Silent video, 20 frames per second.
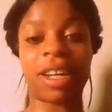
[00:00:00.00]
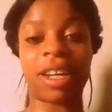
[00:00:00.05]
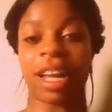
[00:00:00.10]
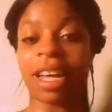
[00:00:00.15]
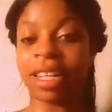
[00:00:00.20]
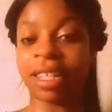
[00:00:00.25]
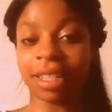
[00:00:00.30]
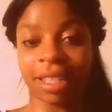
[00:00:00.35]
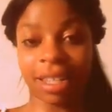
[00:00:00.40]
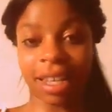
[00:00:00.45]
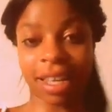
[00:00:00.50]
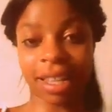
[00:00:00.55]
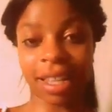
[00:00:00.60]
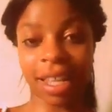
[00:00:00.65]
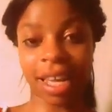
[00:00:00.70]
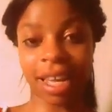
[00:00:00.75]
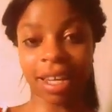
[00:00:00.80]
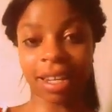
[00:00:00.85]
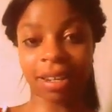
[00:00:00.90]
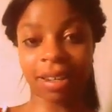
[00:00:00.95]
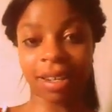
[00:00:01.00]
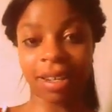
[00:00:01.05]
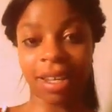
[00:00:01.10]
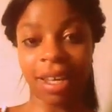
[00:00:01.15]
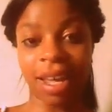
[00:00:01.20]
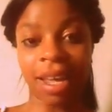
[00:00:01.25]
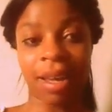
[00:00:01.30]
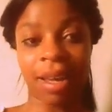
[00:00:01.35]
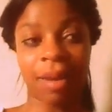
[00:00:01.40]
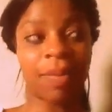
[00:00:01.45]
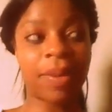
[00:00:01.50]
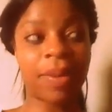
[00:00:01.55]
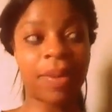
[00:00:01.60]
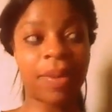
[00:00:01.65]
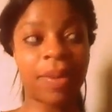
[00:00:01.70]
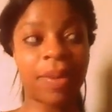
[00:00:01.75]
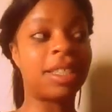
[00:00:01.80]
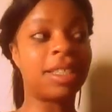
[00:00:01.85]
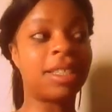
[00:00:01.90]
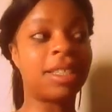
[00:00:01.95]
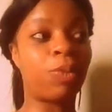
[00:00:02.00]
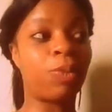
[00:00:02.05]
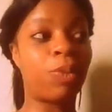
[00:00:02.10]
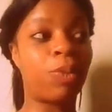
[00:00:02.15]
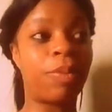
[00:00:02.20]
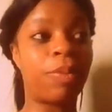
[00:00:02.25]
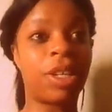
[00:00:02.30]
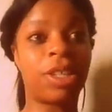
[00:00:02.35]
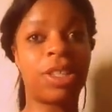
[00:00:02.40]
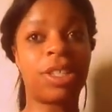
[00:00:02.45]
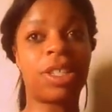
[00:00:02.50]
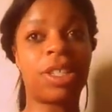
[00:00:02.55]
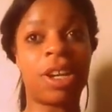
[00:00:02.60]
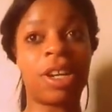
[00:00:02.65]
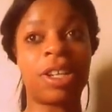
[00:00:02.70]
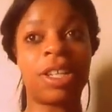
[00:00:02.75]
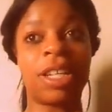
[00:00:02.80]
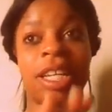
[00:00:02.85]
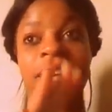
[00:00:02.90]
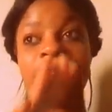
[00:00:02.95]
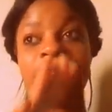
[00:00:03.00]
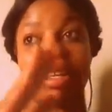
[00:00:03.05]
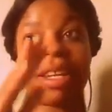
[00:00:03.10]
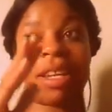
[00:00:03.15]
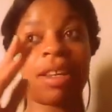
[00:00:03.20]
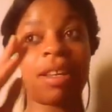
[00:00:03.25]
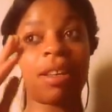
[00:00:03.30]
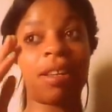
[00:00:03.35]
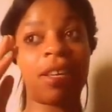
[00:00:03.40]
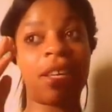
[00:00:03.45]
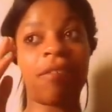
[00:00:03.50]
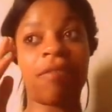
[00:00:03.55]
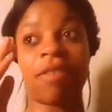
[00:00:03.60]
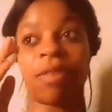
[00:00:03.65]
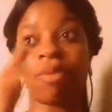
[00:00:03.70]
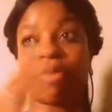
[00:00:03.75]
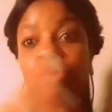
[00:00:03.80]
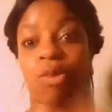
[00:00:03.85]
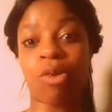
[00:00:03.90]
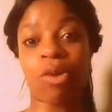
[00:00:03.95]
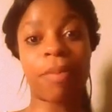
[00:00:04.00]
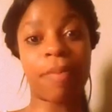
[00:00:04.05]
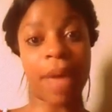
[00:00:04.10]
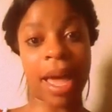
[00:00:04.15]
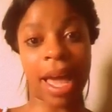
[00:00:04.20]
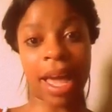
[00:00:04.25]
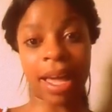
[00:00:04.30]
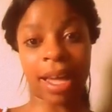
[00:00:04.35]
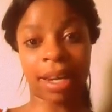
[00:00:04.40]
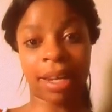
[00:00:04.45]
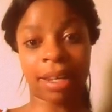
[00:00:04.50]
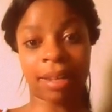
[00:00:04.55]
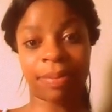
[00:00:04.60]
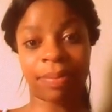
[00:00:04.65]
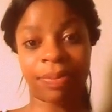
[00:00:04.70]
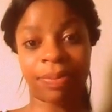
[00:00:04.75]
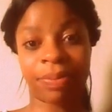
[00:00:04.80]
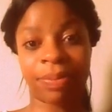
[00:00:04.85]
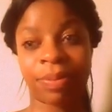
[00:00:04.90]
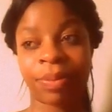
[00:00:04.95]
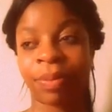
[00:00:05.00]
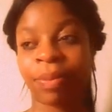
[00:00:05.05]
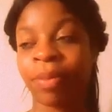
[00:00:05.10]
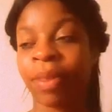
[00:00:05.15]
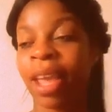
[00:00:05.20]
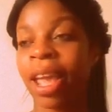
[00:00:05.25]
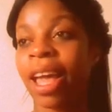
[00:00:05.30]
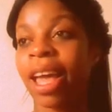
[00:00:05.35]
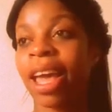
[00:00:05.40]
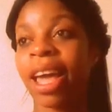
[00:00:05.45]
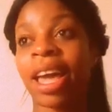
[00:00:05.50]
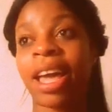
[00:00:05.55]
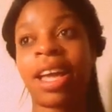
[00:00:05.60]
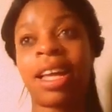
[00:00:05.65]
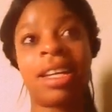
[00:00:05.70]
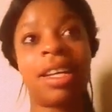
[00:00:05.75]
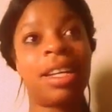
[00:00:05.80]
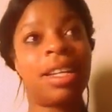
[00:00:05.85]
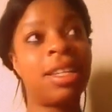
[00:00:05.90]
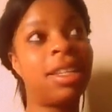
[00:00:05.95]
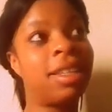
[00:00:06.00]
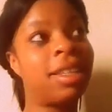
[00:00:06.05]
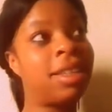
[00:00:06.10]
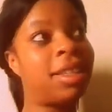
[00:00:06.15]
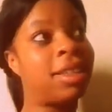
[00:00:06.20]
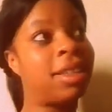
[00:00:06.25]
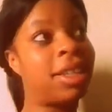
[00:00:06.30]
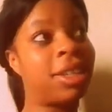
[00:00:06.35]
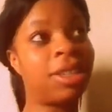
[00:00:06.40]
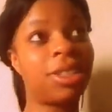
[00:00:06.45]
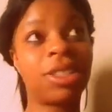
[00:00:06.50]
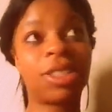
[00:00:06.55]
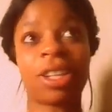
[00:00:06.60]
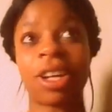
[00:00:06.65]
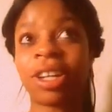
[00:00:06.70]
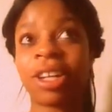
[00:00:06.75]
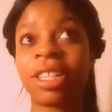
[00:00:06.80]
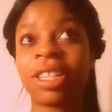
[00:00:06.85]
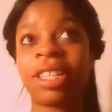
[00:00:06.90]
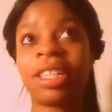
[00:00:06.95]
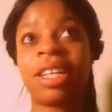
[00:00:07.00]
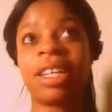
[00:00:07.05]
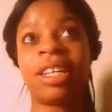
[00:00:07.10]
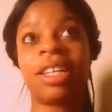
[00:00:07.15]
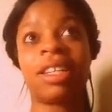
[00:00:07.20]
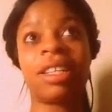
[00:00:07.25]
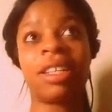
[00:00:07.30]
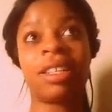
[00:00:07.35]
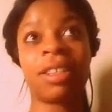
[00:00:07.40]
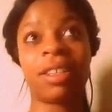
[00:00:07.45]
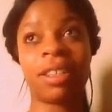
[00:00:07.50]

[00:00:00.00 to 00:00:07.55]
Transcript: I can say that because women are starting to get even more mad and they're starting to,